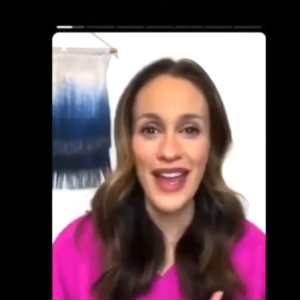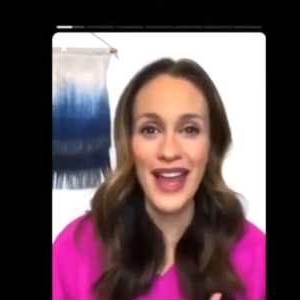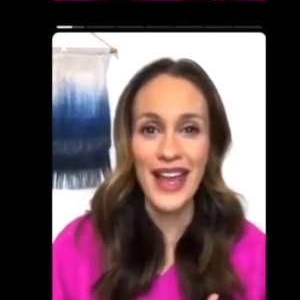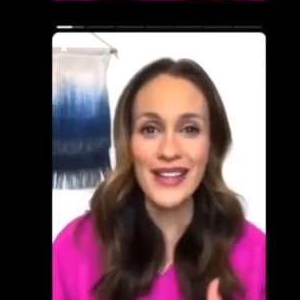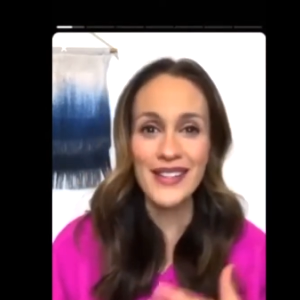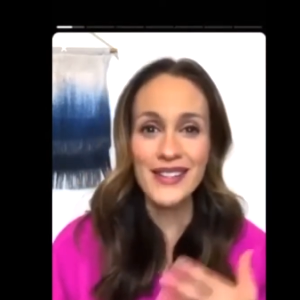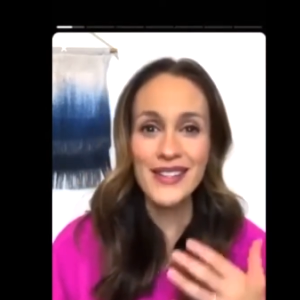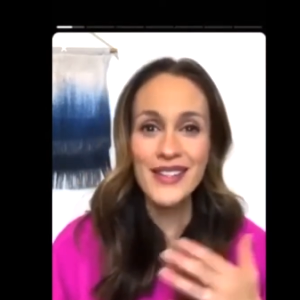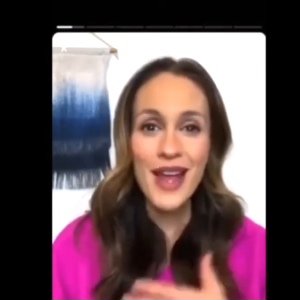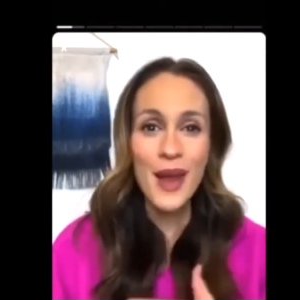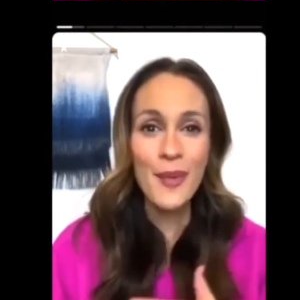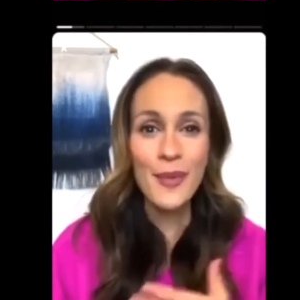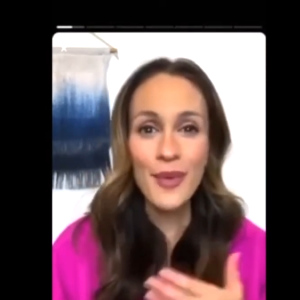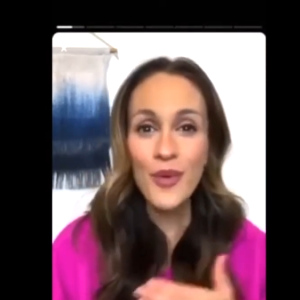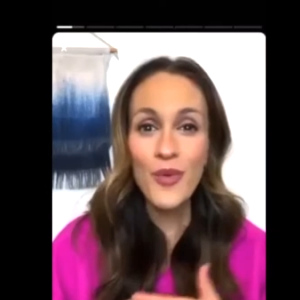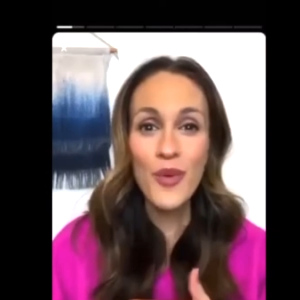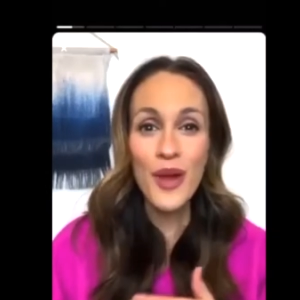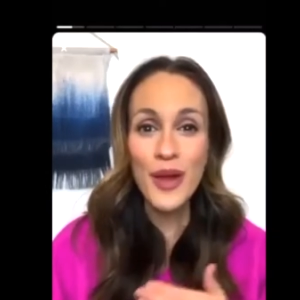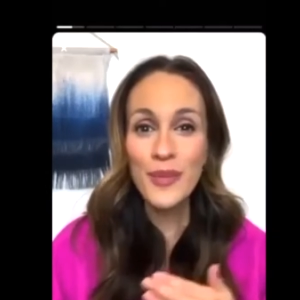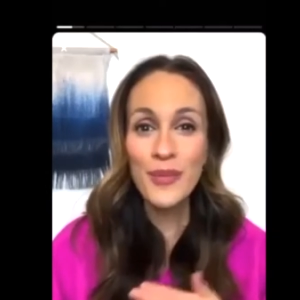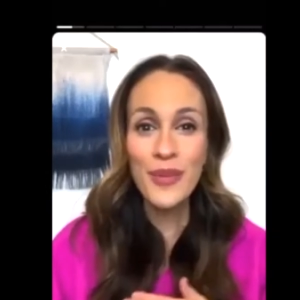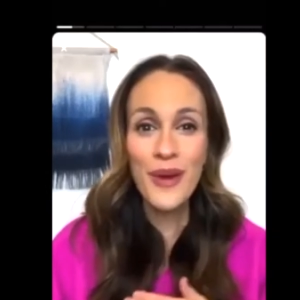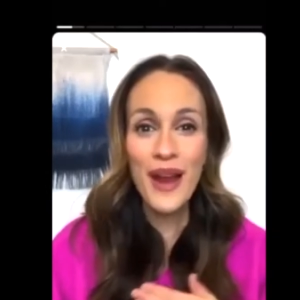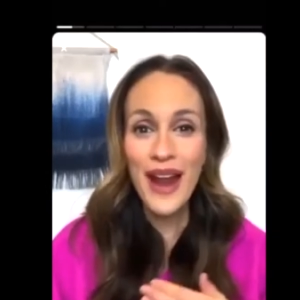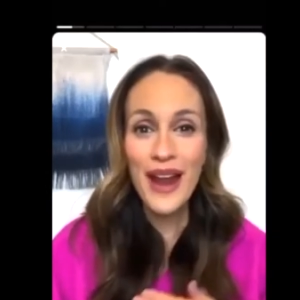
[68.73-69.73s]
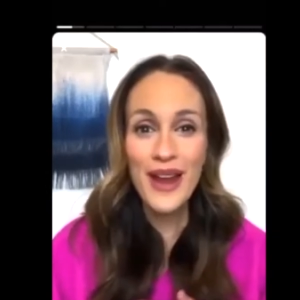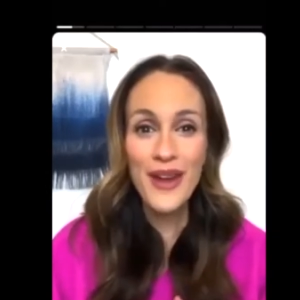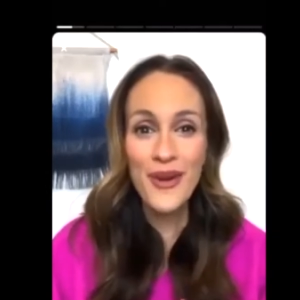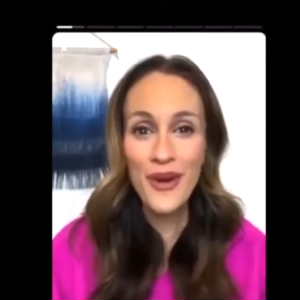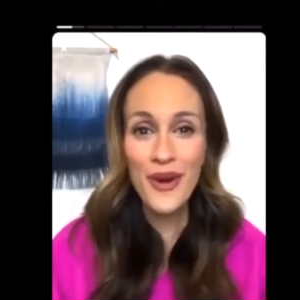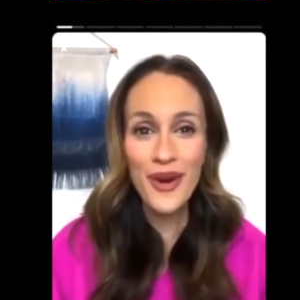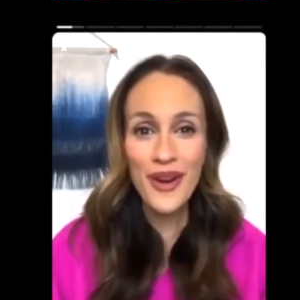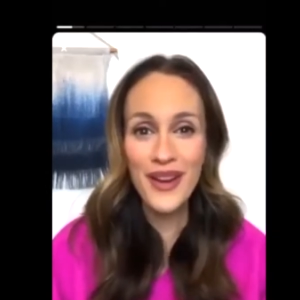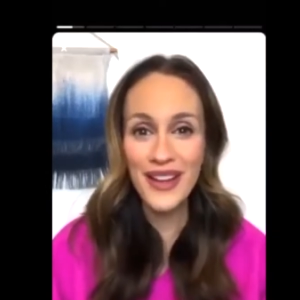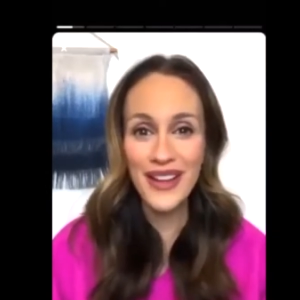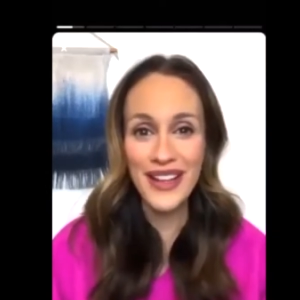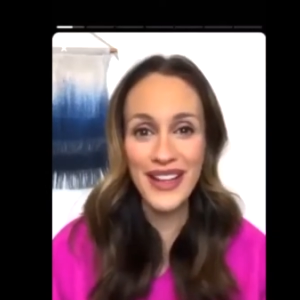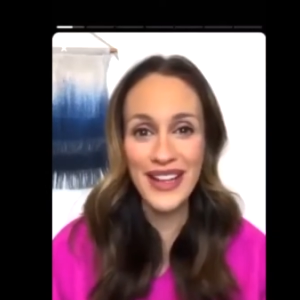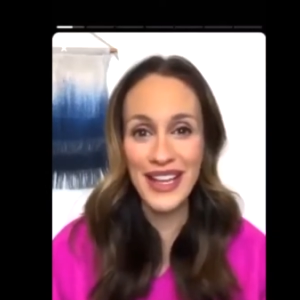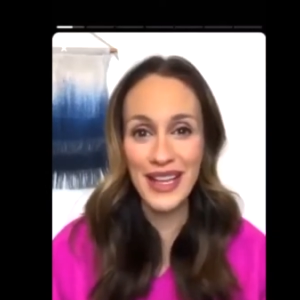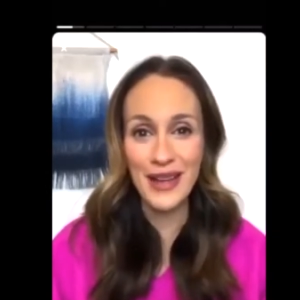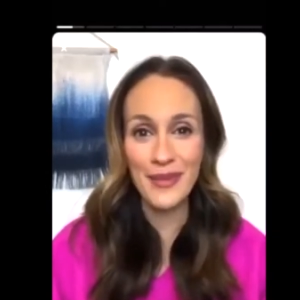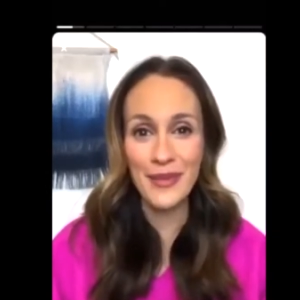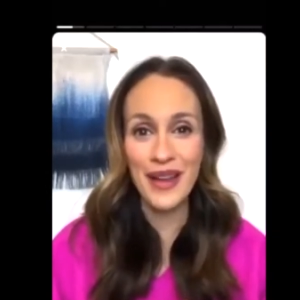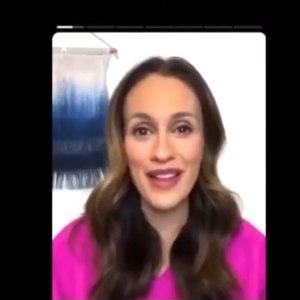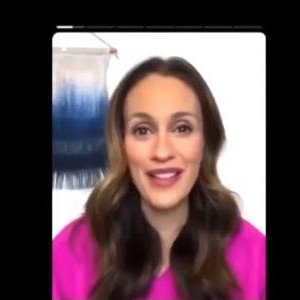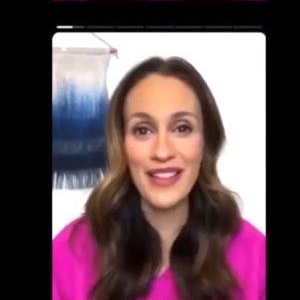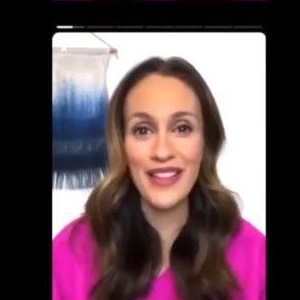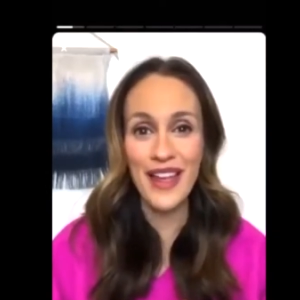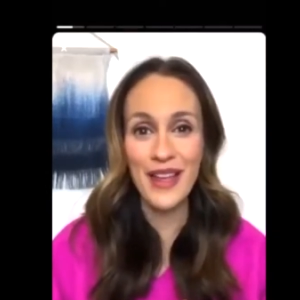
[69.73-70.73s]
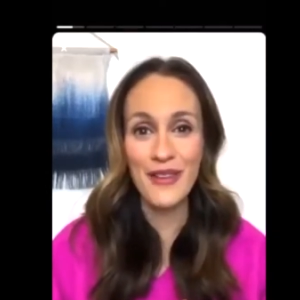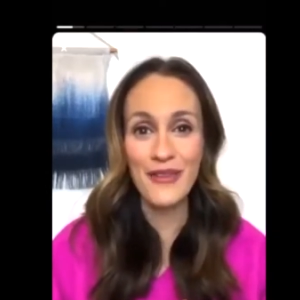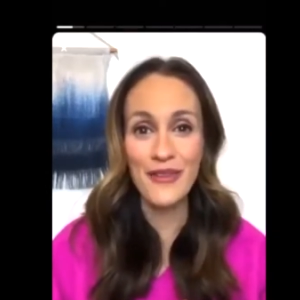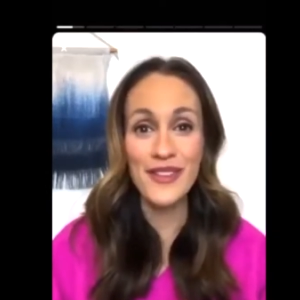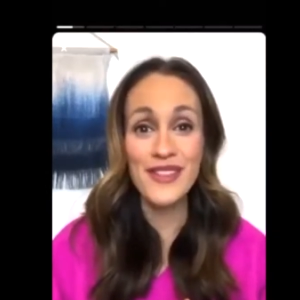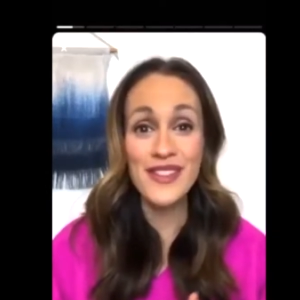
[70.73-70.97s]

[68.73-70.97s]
as number one priority in my life,